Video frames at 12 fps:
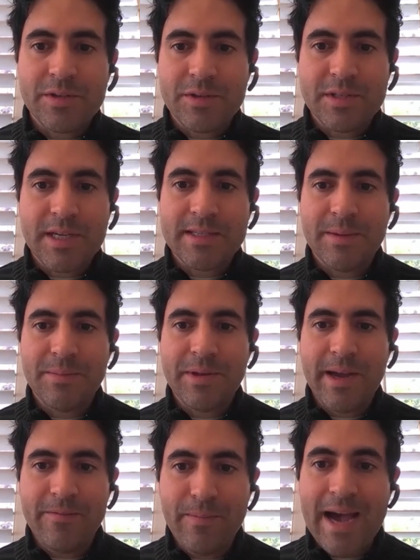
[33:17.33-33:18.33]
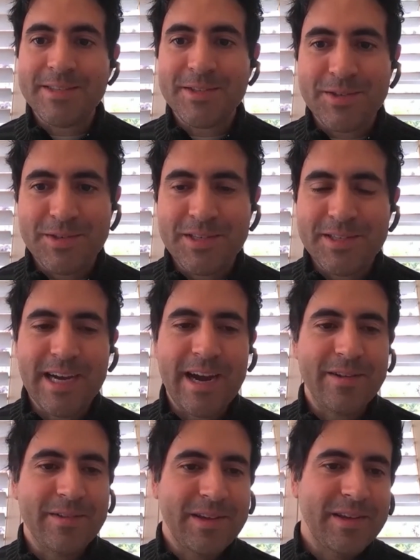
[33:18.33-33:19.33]
So it's not something I've mastered
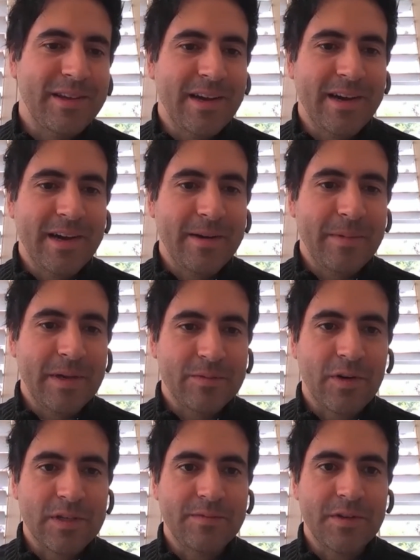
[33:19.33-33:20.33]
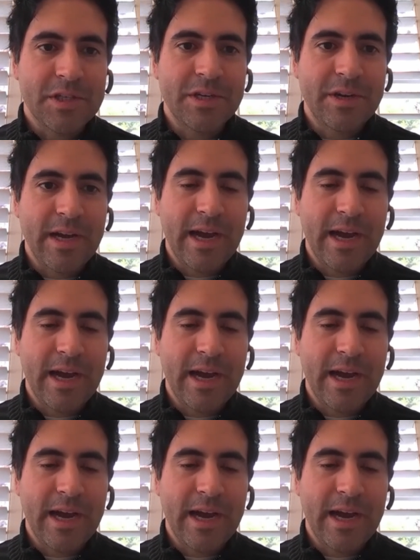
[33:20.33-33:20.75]
entirely as far as the visionary.